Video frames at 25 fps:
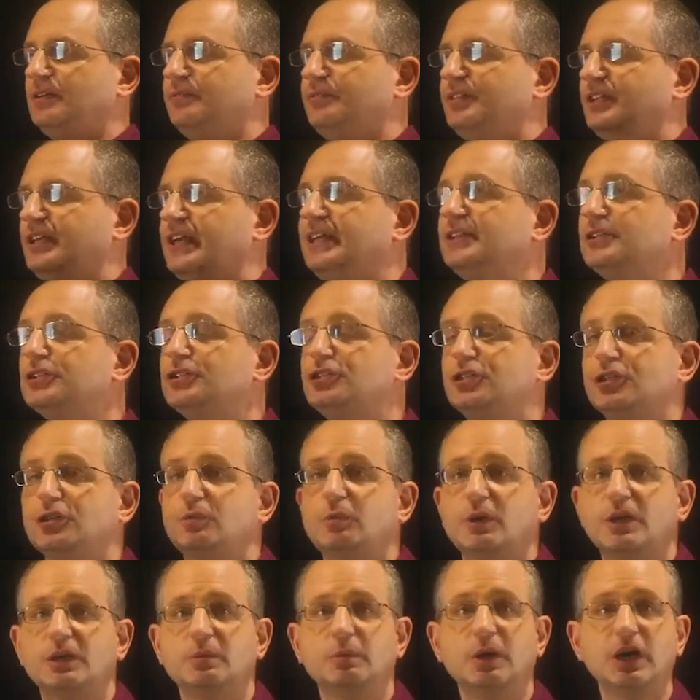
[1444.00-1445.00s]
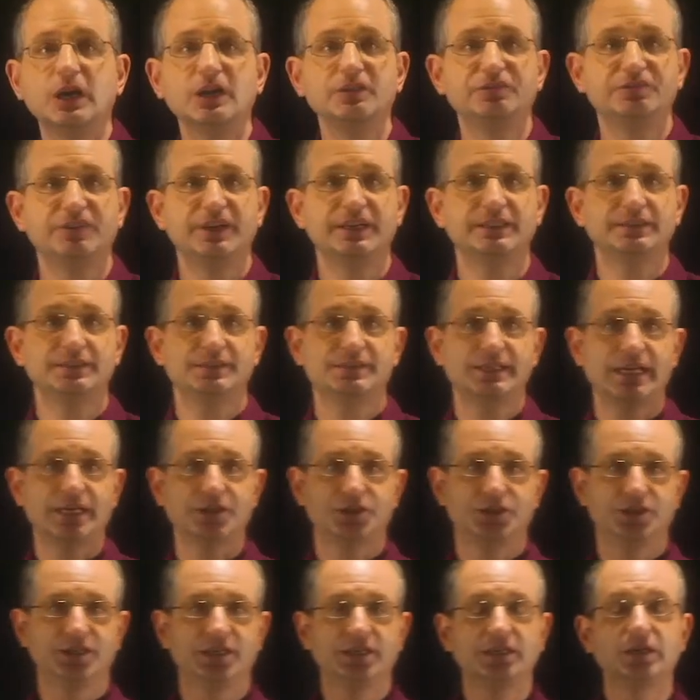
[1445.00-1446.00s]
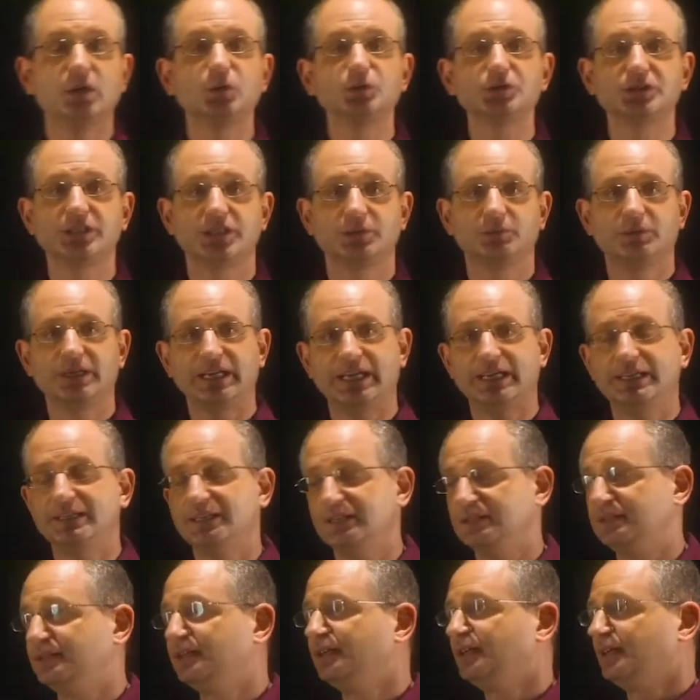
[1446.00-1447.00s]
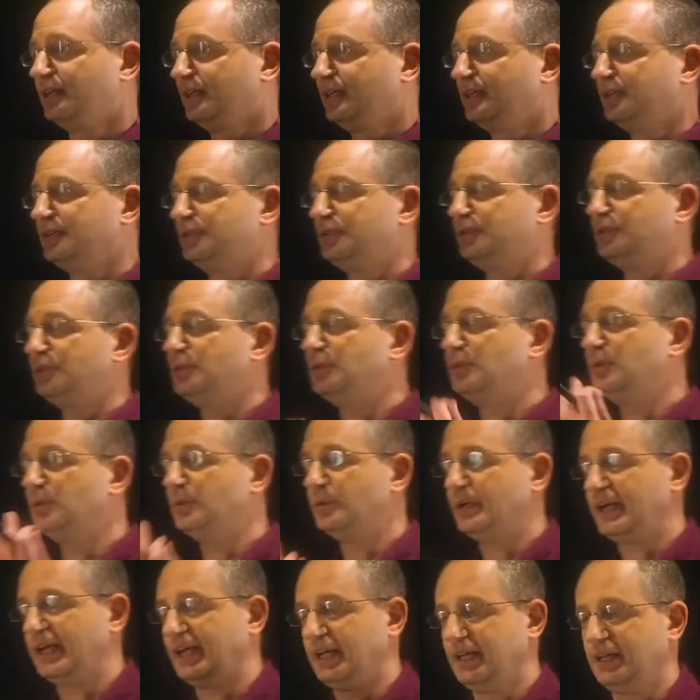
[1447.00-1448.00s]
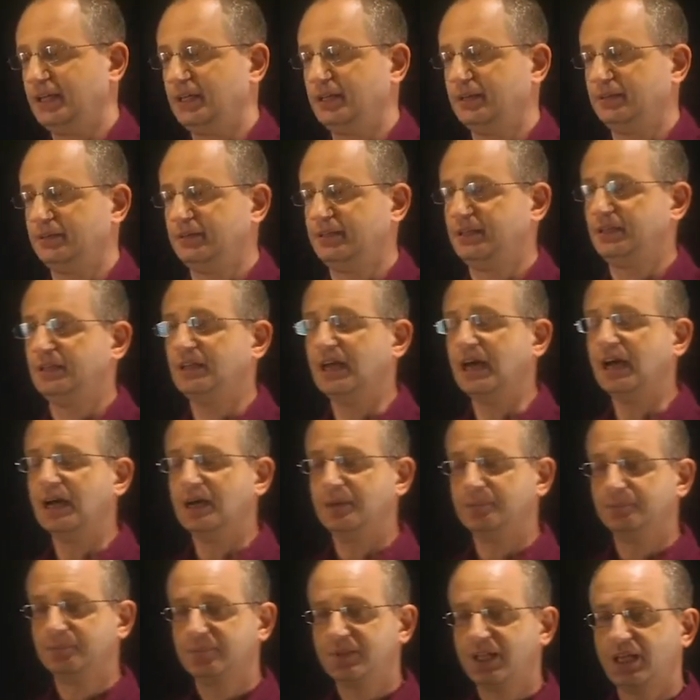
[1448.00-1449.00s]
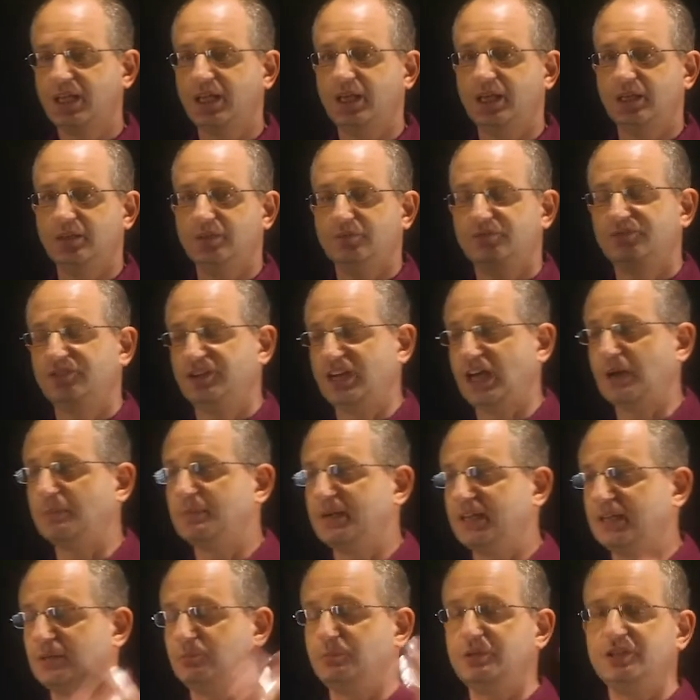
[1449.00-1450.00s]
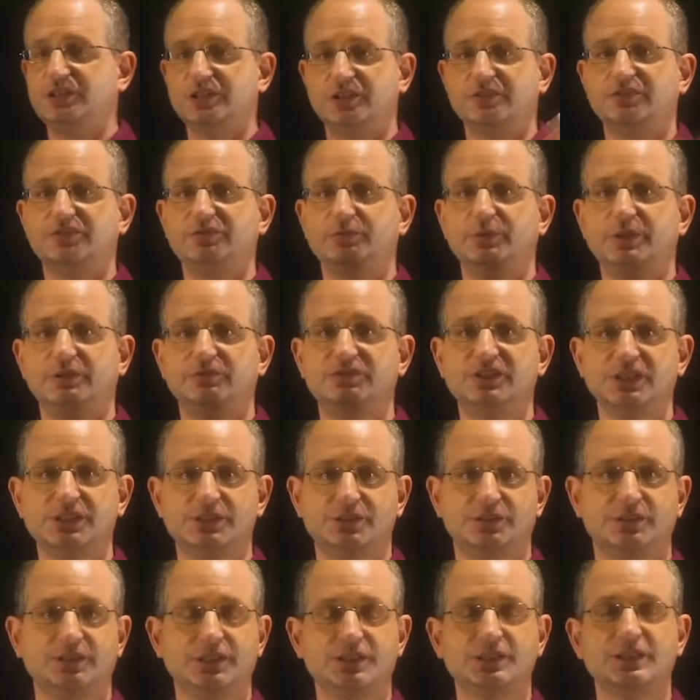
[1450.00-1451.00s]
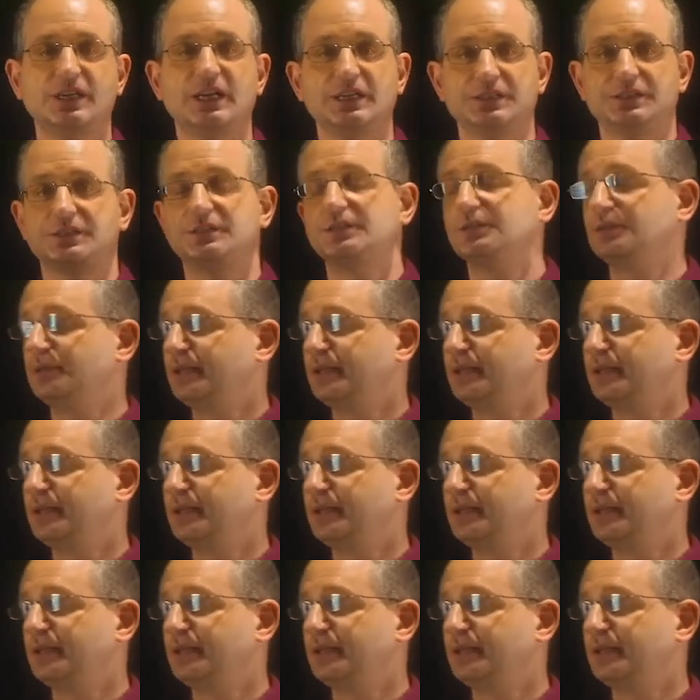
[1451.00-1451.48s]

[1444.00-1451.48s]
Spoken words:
of the integer quantum Hall effect is actually closely related to the phenomenon we've just discussed.